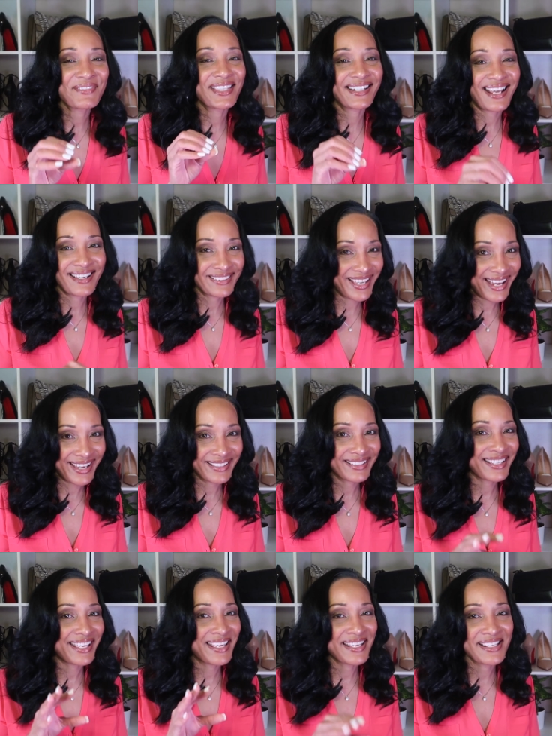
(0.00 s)
I
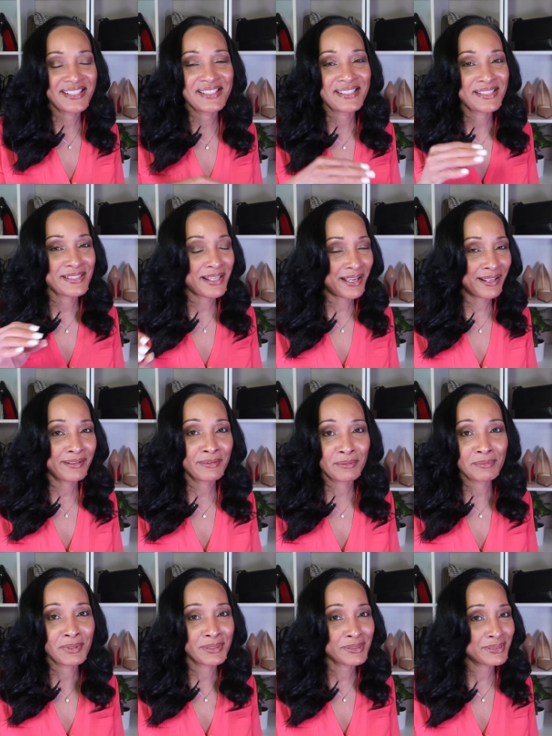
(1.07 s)
like, and
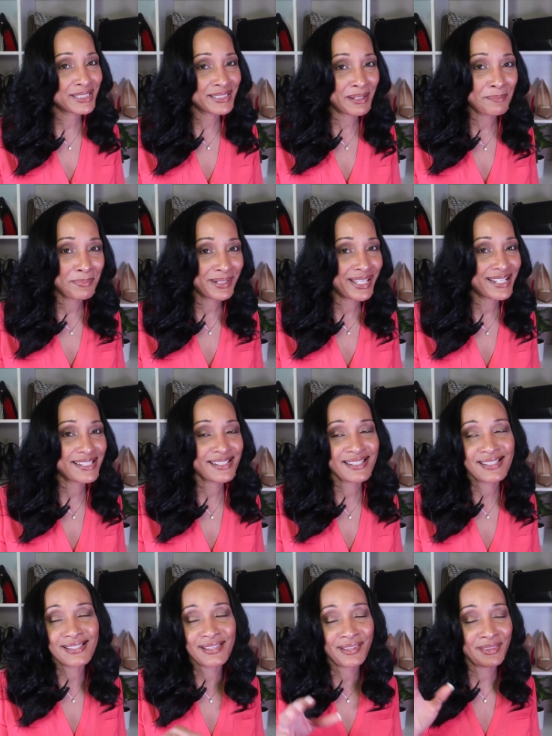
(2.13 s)
some
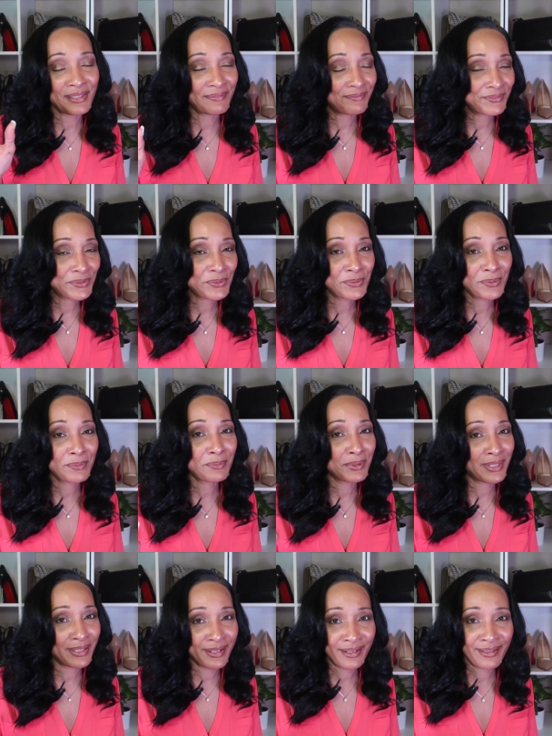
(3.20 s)
places the food
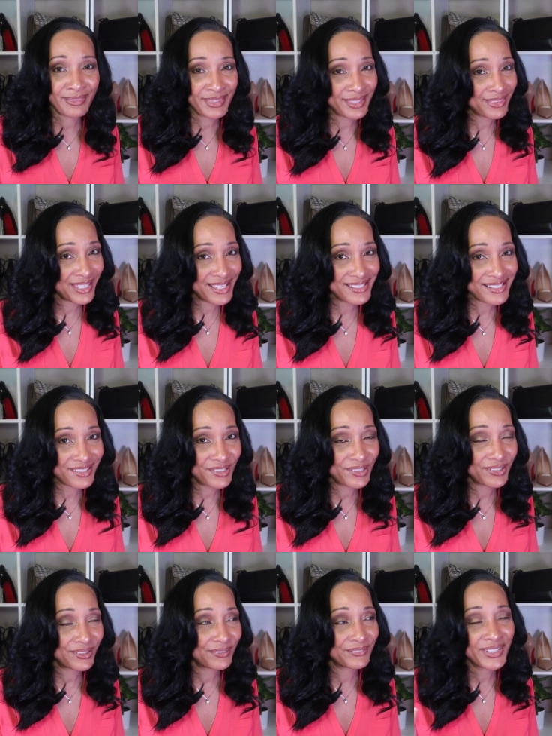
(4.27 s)
that they
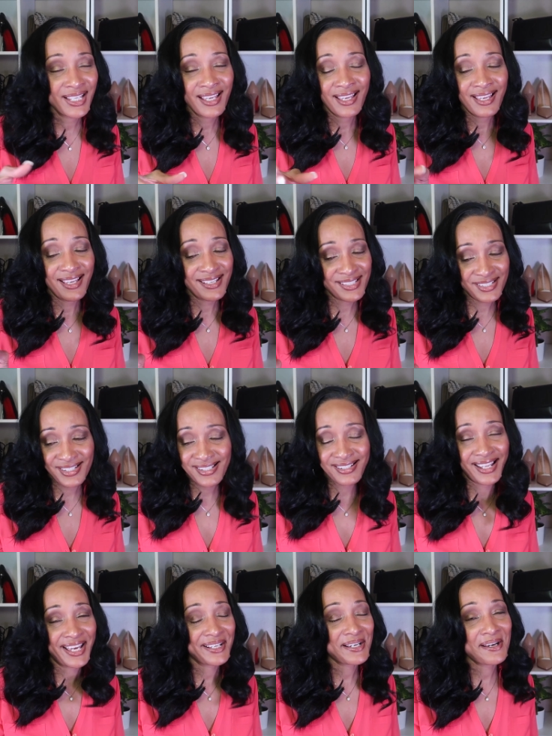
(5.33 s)
serve is just
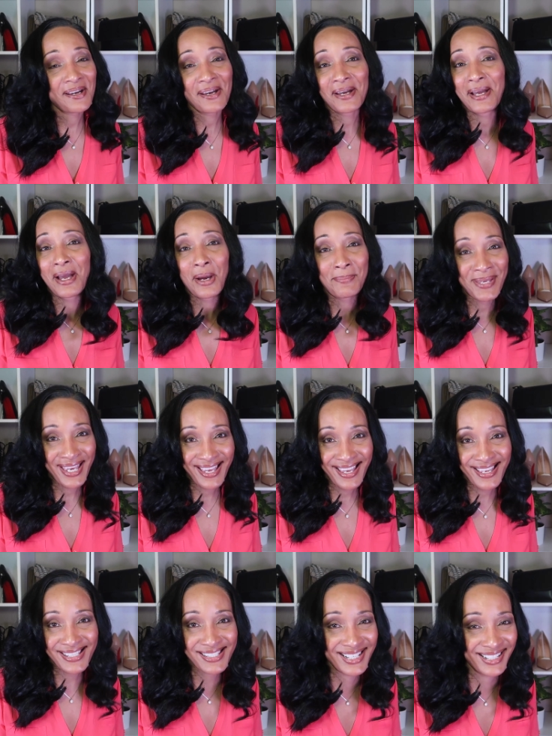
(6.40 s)
like I'll
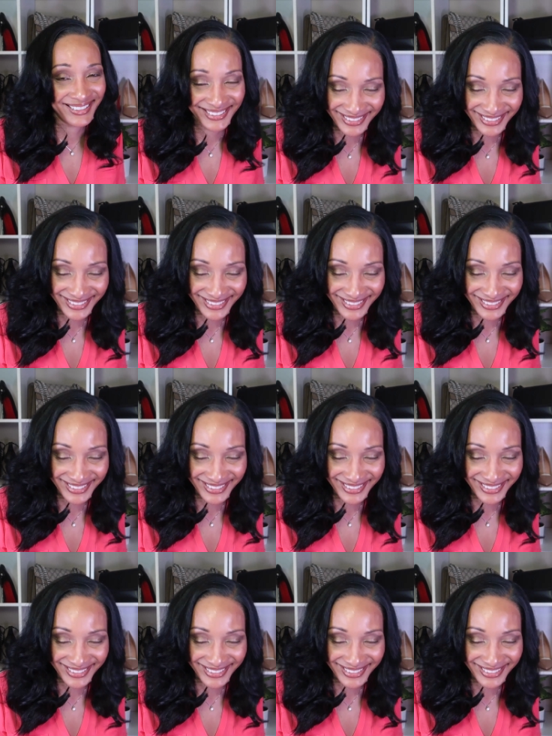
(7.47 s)
pass.